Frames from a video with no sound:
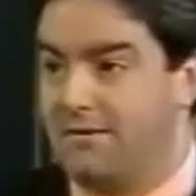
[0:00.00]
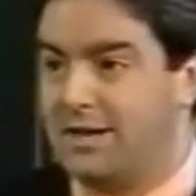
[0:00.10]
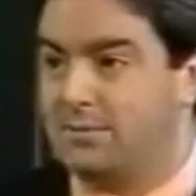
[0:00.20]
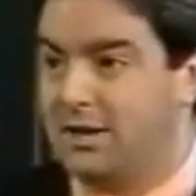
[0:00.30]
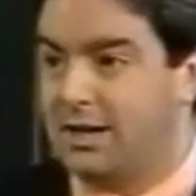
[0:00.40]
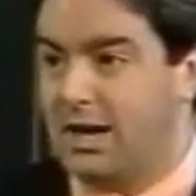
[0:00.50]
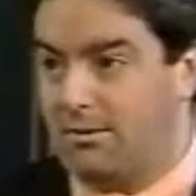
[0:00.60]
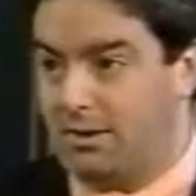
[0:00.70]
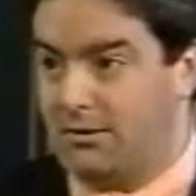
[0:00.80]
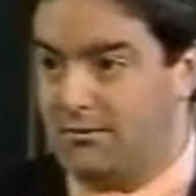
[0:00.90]
an investment
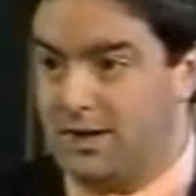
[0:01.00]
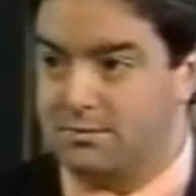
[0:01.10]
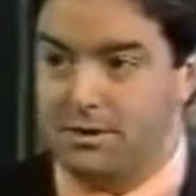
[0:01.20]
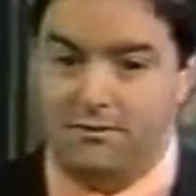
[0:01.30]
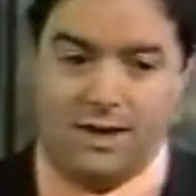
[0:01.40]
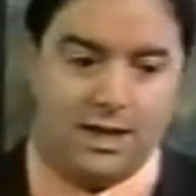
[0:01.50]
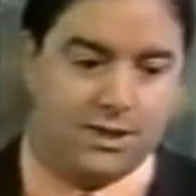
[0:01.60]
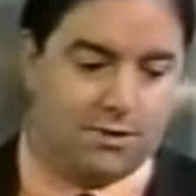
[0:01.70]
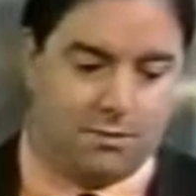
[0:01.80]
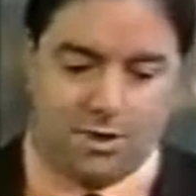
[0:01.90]
account with an investment
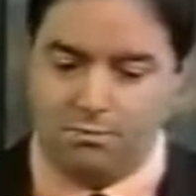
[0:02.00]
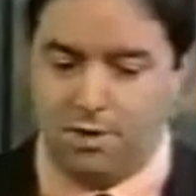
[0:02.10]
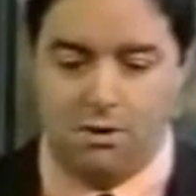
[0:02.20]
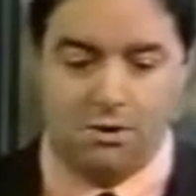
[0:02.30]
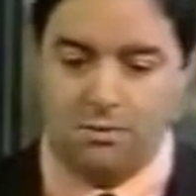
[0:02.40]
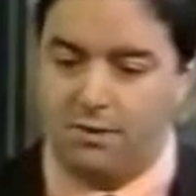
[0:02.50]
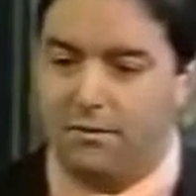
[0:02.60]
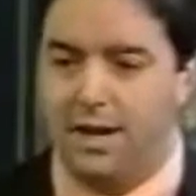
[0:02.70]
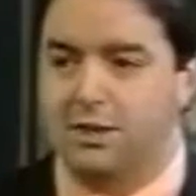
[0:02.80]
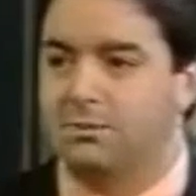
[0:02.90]
advisor or with a broker, with
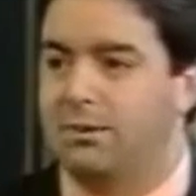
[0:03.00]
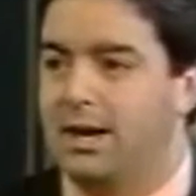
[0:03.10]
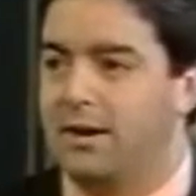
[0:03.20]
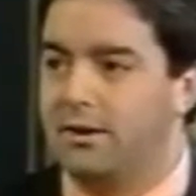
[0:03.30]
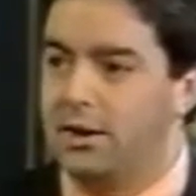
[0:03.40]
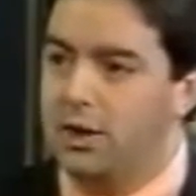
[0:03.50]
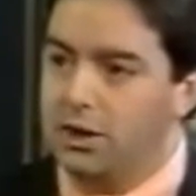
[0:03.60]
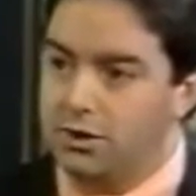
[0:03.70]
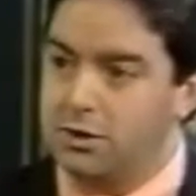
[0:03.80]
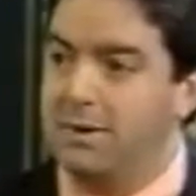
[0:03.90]
a financial planner,
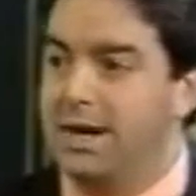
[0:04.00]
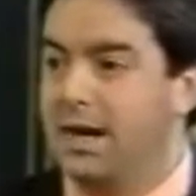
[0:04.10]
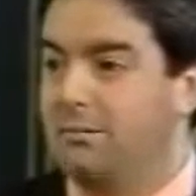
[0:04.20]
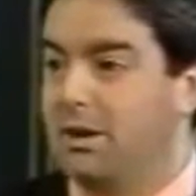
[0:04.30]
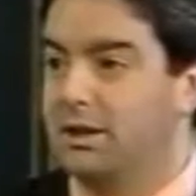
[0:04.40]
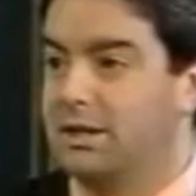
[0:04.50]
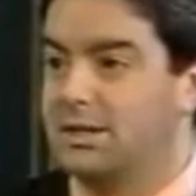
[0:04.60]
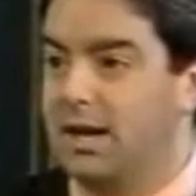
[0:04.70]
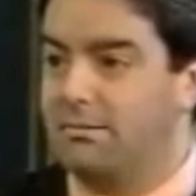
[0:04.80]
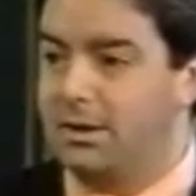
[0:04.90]
you should be getting a monthly
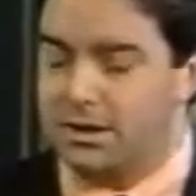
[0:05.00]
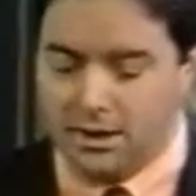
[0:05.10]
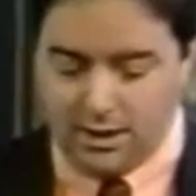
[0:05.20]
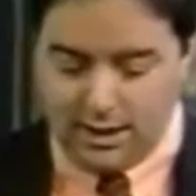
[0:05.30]
statement.